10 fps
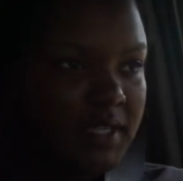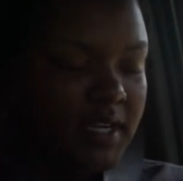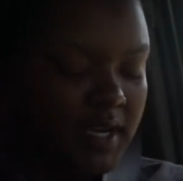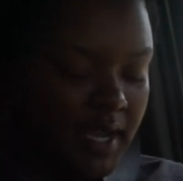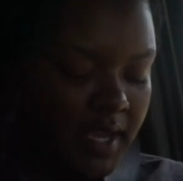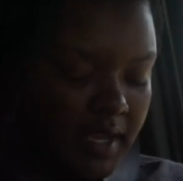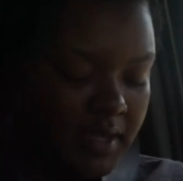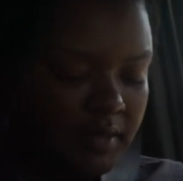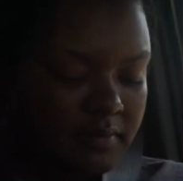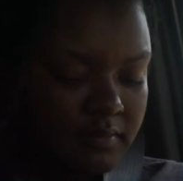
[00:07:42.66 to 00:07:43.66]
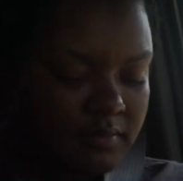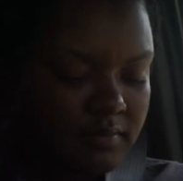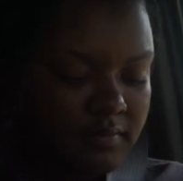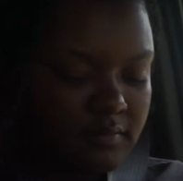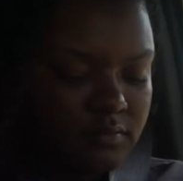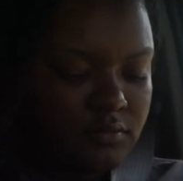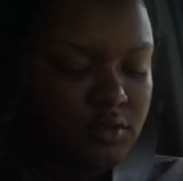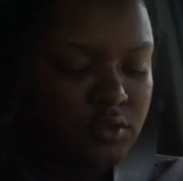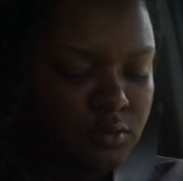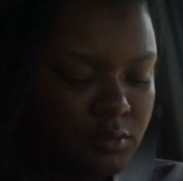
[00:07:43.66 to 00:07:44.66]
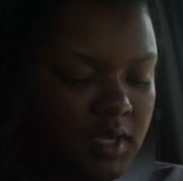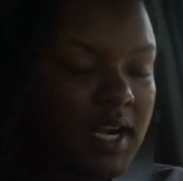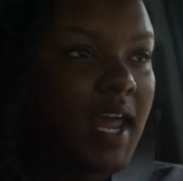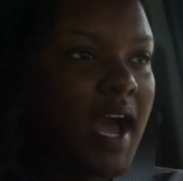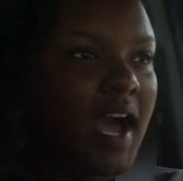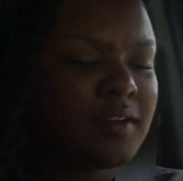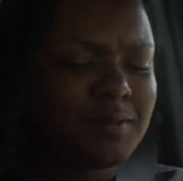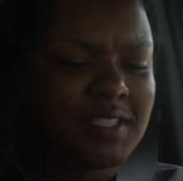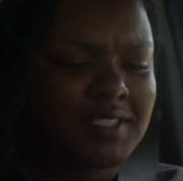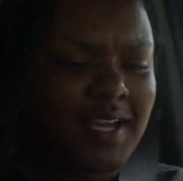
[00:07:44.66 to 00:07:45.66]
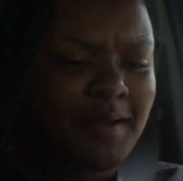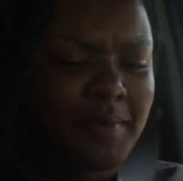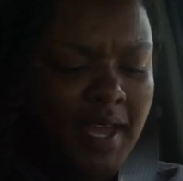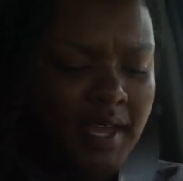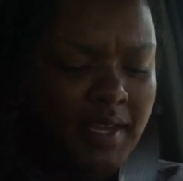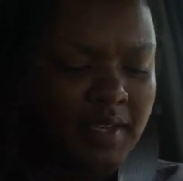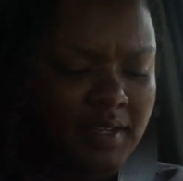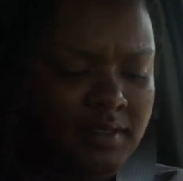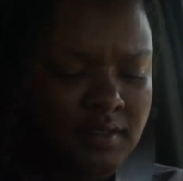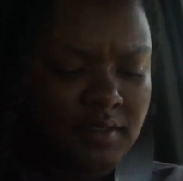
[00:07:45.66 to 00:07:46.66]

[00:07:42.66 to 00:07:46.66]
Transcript: get there at 2:00, which is not bad.